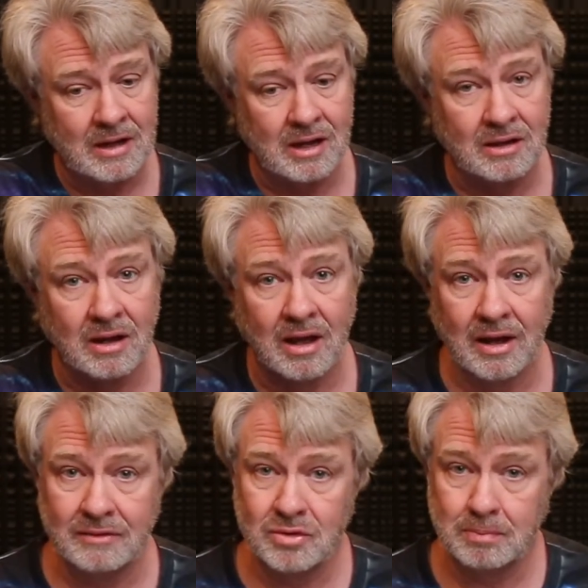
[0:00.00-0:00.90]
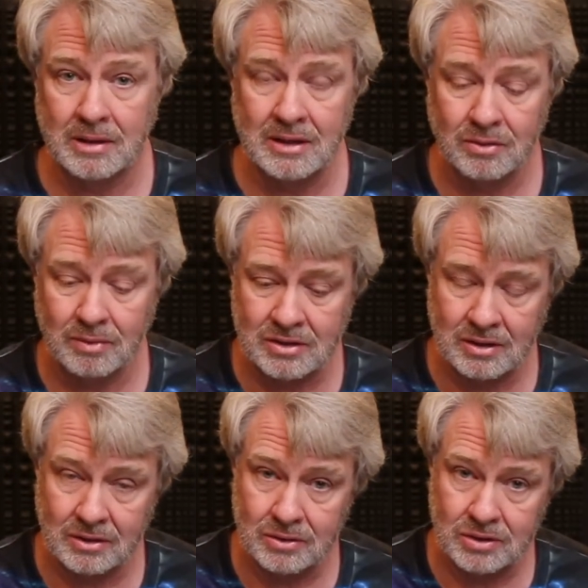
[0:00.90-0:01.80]
a lot of speed and
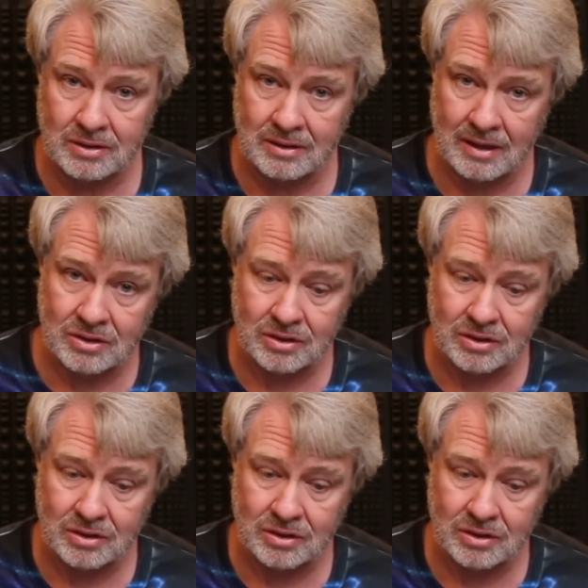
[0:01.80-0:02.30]
resolution as